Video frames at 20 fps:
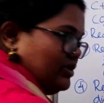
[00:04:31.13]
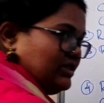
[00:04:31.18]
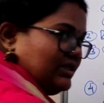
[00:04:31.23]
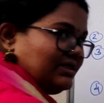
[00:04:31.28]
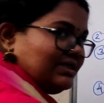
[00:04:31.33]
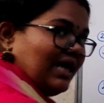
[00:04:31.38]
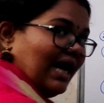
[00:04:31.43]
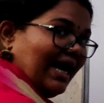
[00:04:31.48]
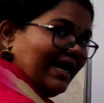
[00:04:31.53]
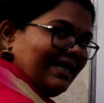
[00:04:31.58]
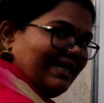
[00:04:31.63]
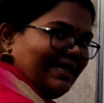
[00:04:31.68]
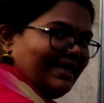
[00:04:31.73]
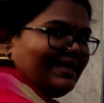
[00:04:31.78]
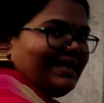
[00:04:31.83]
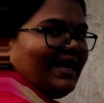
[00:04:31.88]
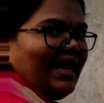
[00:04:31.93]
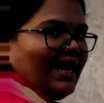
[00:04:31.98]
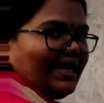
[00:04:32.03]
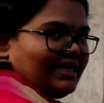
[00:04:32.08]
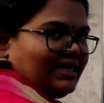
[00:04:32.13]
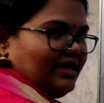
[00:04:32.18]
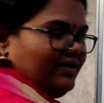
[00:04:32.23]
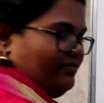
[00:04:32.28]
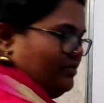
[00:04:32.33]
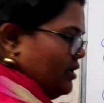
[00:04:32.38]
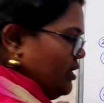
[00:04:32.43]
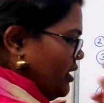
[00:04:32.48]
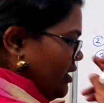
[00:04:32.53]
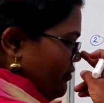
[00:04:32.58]
which is highly
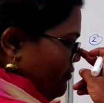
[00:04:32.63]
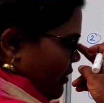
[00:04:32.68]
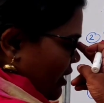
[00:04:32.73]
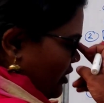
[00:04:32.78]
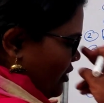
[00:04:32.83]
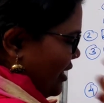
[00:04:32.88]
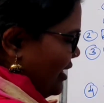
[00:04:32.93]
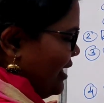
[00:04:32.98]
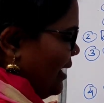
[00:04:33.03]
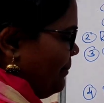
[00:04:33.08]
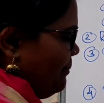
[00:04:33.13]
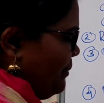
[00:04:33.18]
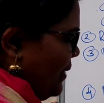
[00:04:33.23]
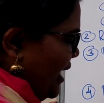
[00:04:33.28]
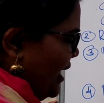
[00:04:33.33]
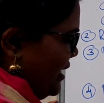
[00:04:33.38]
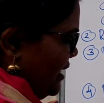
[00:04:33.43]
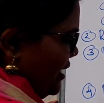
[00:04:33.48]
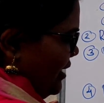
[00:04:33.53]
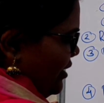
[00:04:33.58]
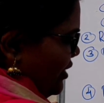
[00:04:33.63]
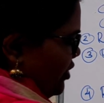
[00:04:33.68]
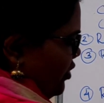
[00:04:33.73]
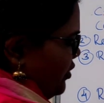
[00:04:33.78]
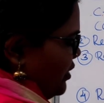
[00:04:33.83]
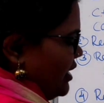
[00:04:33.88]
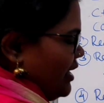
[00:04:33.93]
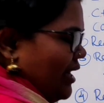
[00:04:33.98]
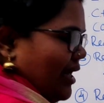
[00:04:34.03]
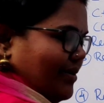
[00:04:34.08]
reactive. When you are comparing
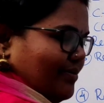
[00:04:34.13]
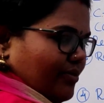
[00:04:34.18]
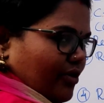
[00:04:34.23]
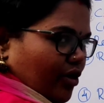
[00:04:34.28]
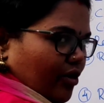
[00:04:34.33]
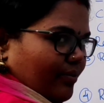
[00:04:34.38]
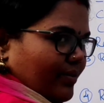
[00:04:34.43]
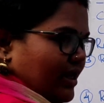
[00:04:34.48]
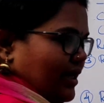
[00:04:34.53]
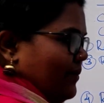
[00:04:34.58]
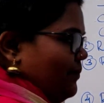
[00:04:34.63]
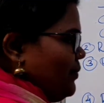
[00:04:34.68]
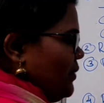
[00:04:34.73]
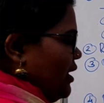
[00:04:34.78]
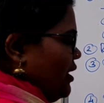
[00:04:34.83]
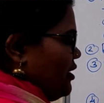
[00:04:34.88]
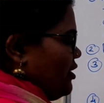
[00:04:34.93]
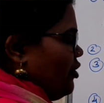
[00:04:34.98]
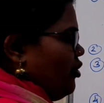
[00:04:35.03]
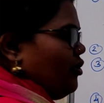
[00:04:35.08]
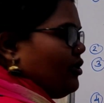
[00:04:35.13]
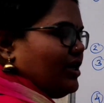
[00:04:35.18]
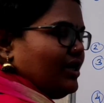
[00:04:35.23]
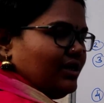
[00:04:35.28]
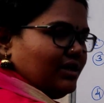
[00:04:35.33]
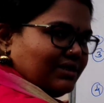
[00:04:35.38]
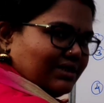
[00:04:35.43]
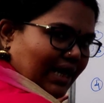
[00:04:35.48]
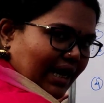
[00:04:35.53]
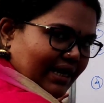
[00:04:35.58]
chlorine and bromine,
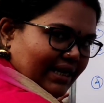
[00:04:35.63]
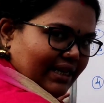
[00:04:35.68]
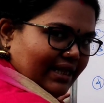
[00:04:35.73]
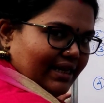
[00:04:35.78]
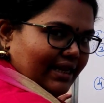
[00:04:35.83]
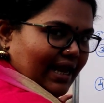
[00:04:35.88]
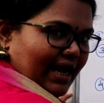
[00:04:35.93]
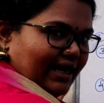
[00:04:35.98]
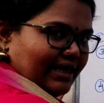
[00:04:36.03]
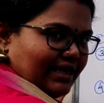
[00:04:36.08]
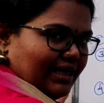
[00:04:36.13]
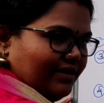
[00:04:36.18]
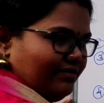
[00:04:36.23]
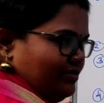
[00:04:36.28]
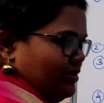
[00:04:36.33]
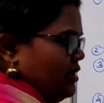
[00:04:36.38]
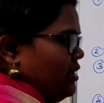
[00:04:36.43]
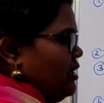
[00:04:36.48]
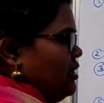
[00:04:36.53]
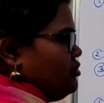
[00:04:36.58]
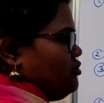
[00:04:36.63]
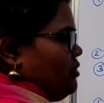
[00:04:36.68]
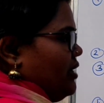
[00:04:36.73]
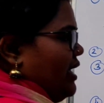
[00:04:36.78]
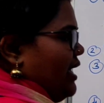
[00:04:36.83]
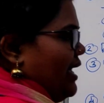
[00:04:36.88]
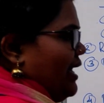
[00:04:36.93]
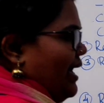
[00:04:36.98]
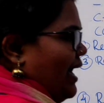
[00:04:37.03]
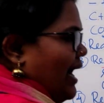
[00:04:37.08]
chlorine is highly reactive. So a
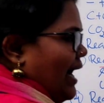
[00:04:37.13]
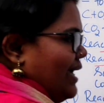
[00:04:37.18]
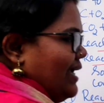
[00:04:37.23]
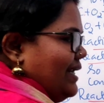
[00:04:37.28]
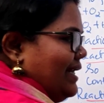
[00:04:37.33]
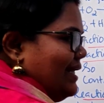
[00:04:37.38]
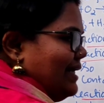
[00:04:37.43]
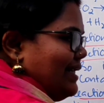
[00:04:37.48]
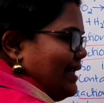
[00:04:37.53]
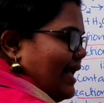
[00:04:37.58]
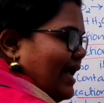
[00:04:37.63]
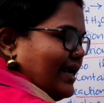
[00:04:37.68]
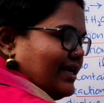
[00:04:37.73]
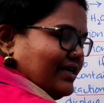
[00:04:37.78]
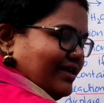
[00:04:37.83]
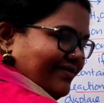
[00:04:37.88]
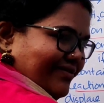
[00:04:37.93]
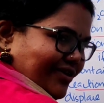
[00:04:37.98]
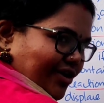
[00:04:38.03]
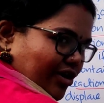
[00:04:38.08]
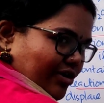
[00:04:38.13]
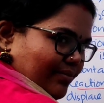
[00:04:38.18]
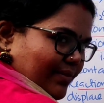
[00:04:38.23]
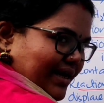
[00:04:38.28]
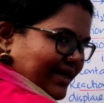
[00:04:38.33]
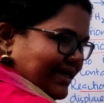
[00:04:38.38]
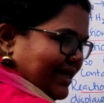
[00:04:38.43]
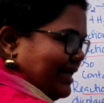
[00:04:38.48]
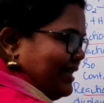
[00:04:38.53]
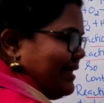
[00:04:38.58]
highly reactive
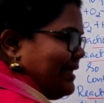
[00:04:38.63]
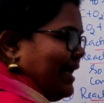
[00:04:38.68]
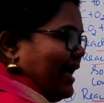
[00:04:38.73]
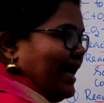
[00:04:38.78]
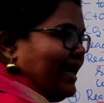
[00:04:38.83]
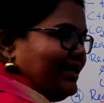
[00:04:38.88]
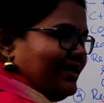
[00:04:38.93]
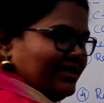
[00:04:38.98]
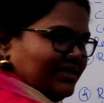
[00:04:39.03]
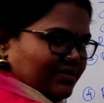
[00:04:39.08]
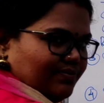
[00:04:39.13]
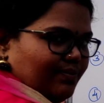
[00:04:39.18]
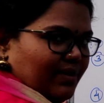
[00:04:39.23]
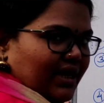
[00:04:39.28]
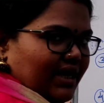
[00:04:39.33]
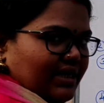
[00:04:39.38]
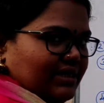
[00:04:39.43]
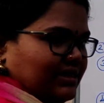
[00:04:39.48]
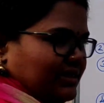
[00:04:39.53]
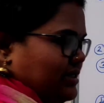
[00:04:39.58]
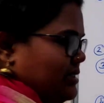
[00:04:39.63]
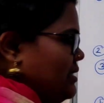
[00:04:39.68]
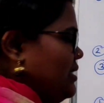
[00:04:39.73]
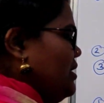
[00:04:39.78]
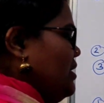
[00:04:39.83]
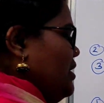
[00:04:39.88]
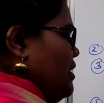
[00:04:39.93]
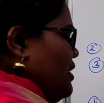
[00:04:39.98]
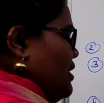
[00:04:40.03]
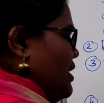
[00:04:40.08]
non-metal can displace,
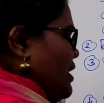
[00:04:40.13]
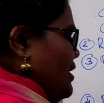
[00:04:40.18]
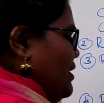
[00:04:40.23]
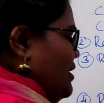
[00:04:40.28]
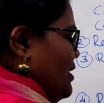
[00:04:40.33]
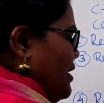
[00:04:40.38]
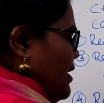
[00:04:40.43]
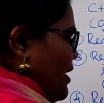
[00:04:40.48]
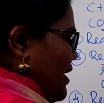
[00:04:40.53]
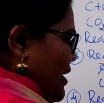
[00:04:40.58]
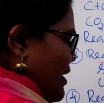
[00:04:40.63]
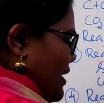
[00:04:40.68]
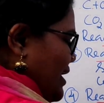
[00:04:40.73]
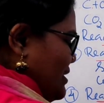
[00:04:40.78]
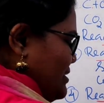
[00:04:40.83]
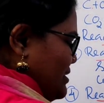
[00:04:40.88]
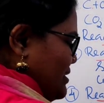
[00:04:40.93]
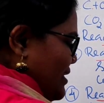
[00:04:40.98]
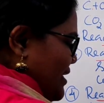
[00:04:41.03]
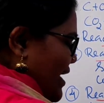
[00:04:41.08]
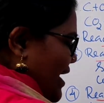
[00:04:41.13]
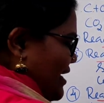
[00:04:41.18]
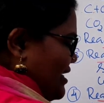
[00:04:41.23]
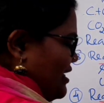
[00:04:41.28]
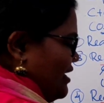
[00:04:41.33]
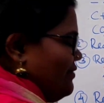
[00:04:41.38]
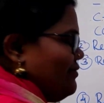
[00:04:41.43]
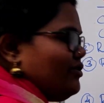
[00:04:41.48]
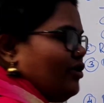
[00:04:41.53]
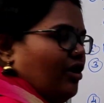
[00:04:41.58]
right, a less
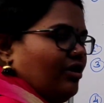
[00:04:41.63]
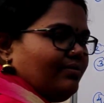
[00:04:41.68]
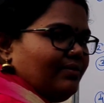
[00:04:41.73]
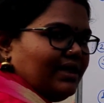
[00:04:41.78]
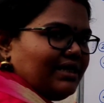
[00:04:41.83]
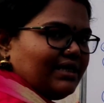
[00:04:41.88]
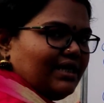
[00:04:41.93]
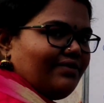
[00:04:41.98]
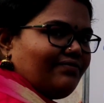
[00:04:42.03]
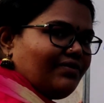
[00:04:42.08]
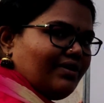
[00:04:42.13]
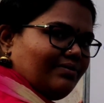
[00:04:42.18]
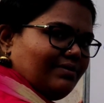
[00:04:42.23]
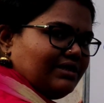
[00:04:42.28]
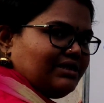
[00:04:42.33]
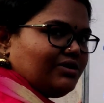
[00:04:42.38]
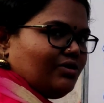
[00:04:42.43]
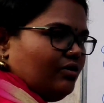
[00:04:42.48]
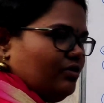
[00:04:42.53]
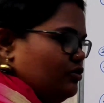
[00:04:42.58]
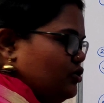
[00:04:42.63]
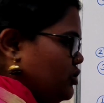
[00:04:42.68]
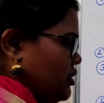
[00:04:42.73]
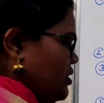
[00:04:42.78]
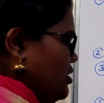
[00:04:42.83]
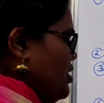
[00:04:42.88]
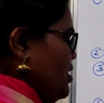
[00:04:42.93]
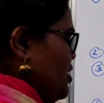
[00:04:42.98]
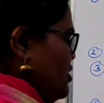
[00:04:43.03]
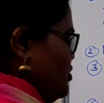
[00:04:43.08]
reactive non-metal from its
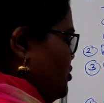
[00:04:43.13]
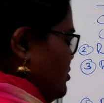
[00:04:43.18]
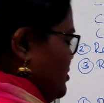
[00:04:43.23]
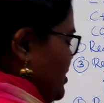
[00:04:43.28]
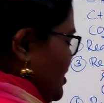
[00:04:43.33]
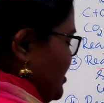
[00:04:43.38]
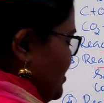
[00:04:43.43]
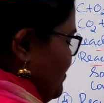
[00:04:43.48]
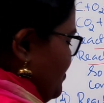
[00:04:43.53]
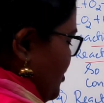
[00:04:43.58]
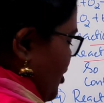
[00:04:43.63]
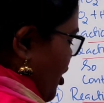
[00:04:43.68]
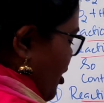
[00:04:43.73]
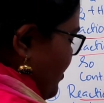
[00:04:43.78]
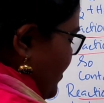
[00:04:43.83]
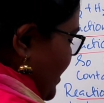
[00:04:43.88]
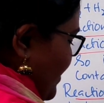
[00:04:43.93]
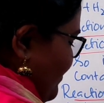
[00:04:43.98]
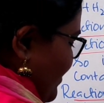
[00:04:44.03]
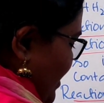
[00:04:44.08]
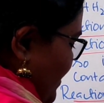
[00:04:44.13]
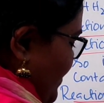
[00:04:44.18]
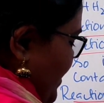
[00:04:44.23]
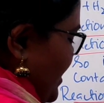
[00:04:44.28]
solution. So this bromine will